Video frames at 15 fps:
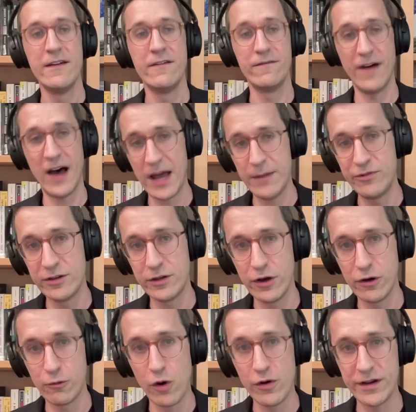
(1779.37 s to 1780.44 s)
vibes
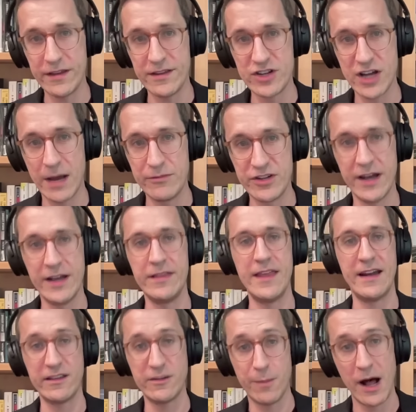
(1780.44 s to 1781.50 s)
alone won't get the job done,
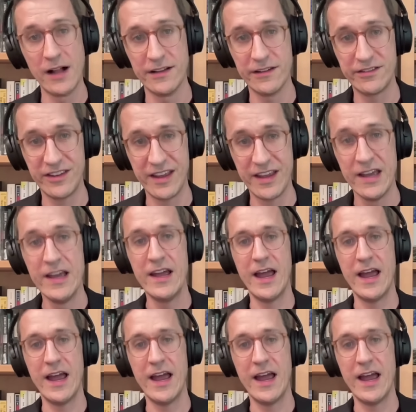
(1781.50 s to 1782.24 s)
that it's policy.